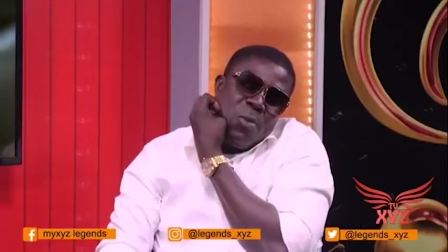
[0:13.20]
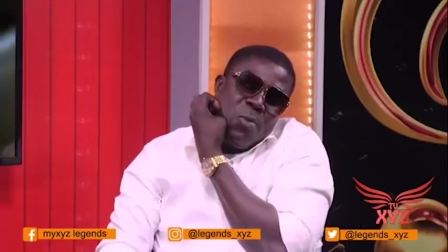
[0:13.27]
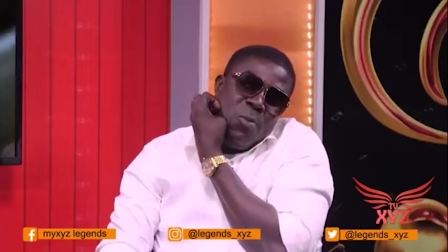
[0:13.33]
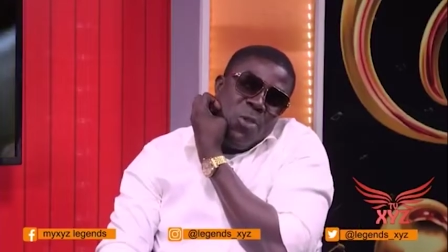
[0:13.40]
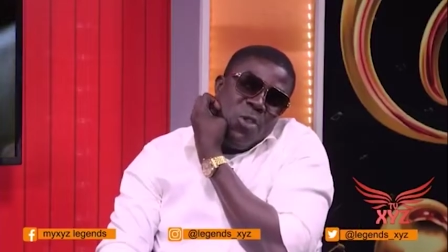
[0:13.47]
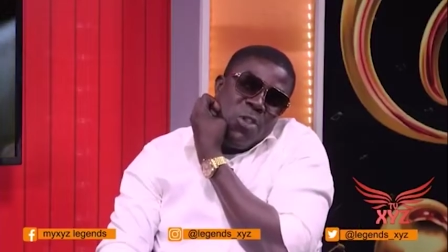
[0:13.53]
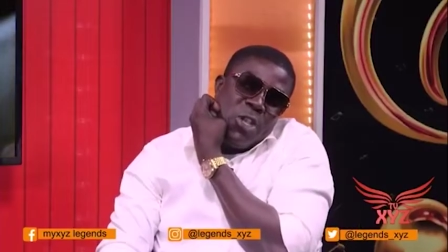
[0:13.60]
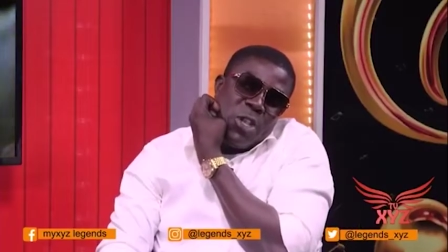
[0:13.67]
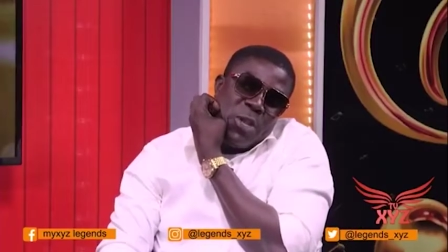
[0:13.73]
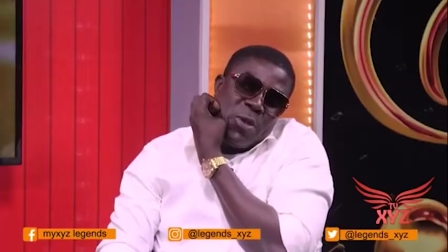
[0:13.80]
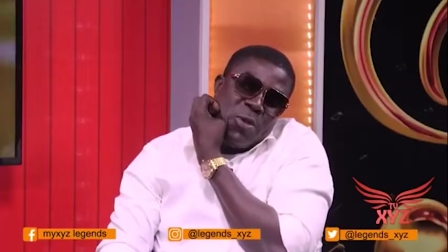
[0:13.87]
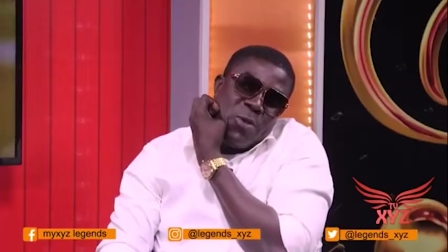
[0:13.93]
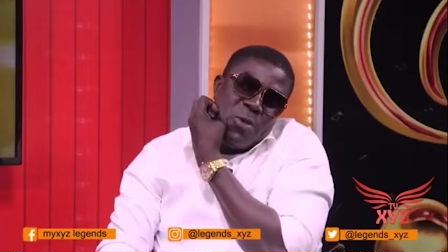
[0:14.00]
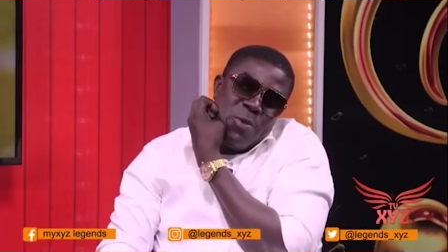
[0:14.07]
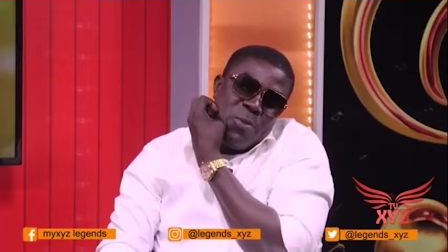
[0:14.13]

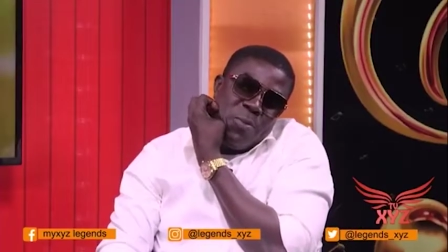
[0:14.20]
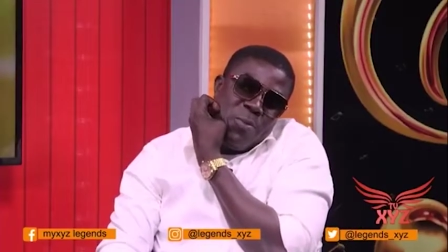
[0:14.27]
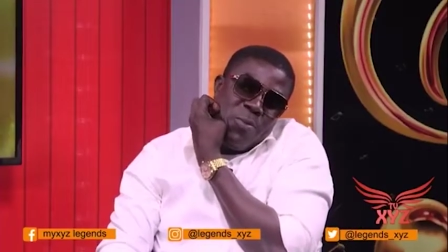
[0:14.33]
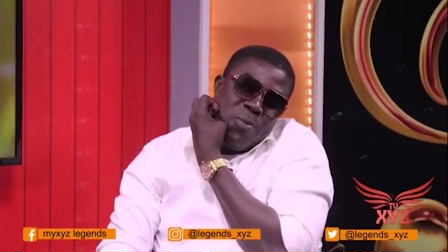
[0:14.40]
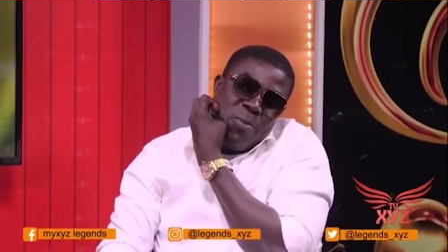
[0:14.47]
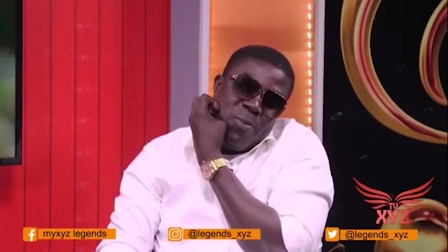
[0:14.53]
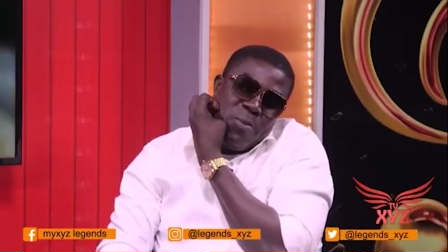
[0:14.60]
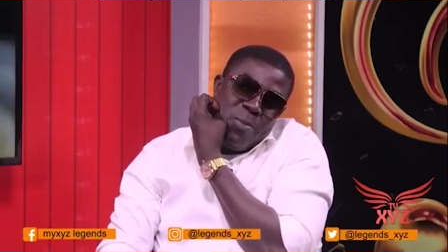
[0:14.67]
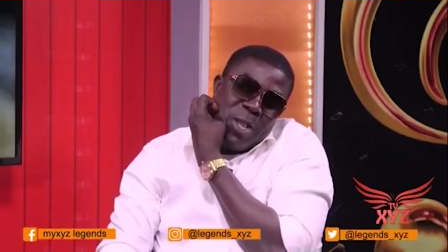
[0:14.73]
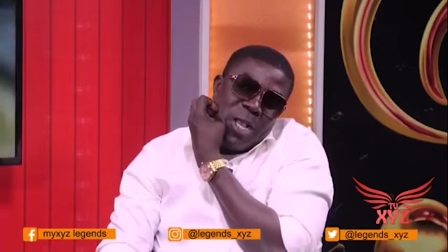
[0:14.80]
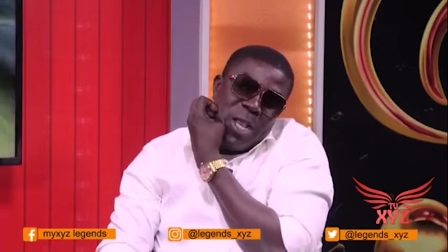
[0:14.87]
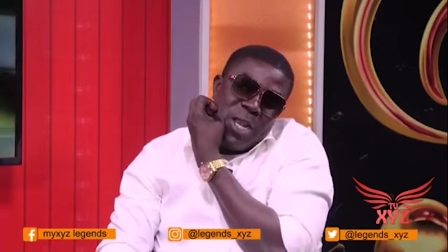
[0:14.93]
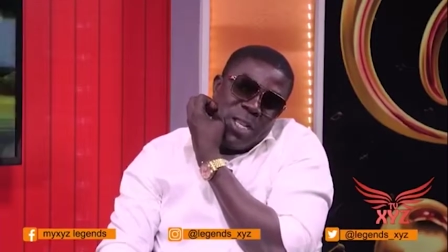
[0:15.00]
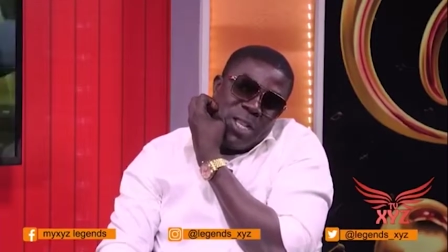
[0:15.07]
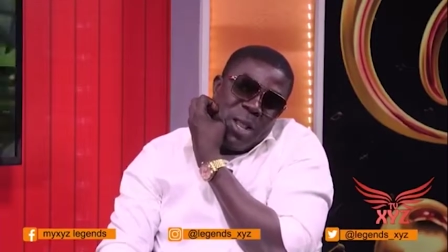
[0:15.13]
Music, no.
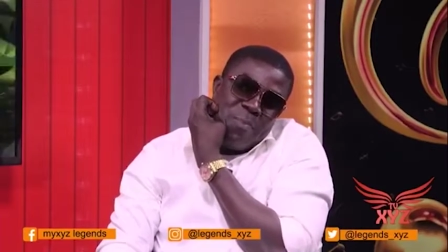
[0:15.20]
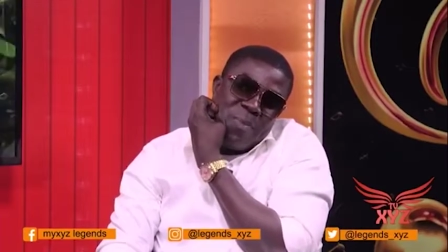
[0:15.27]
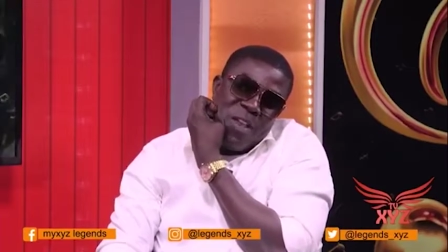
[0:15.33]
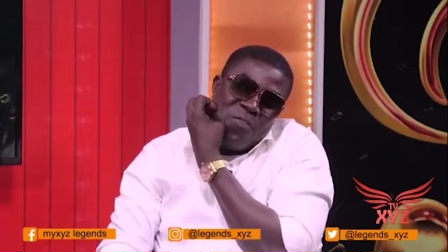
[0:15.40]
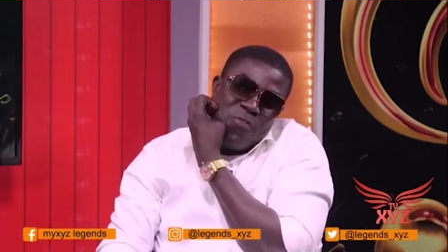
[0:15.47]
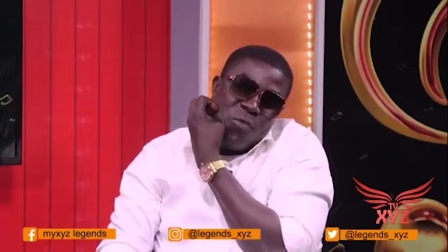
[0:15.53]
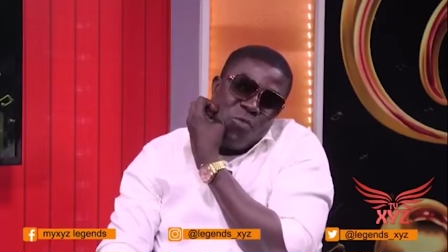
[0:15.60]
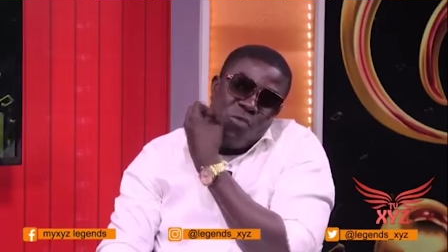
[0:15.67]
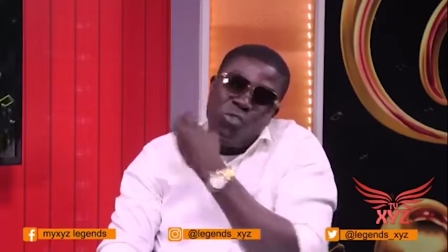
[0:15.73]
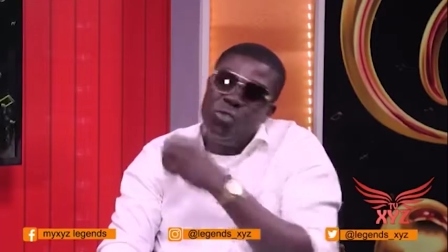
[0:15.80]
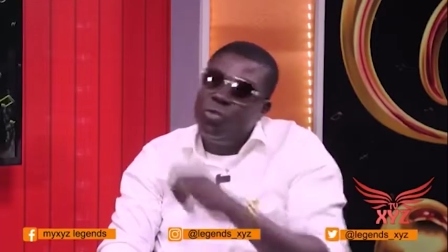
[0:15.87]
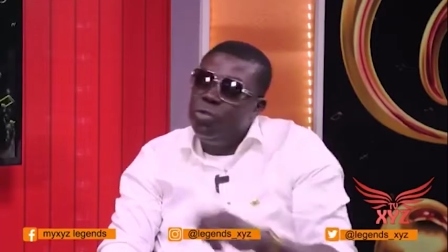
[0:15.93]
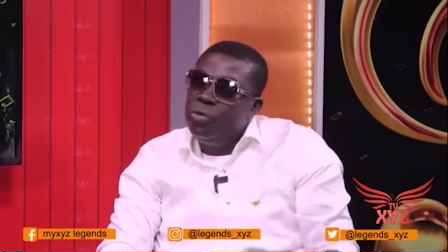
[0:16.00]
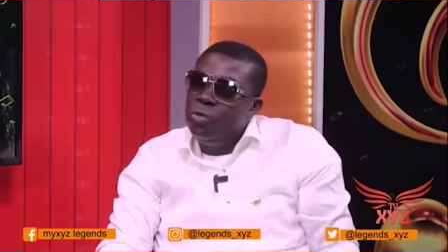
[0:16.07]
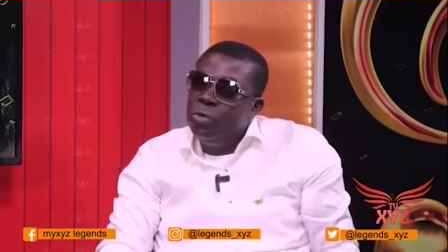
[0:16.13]
Mechanics, apart from
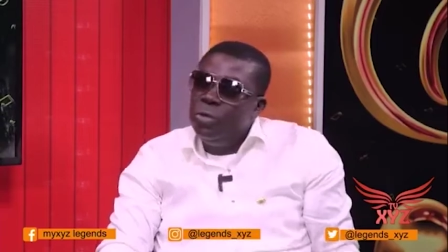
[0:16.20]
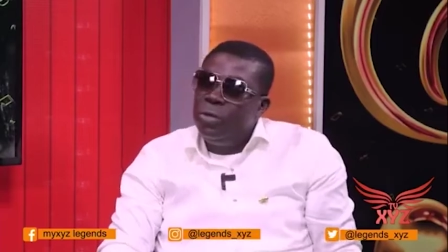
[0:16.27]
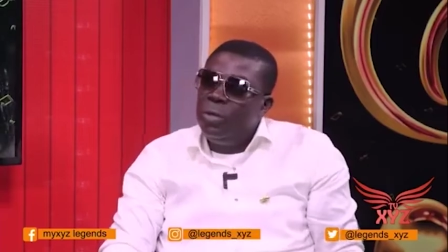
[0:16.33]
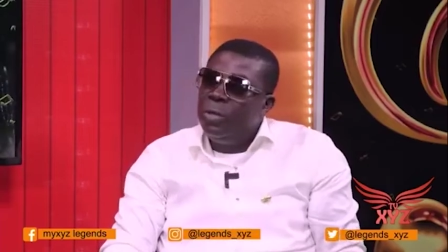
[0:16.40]
show, no.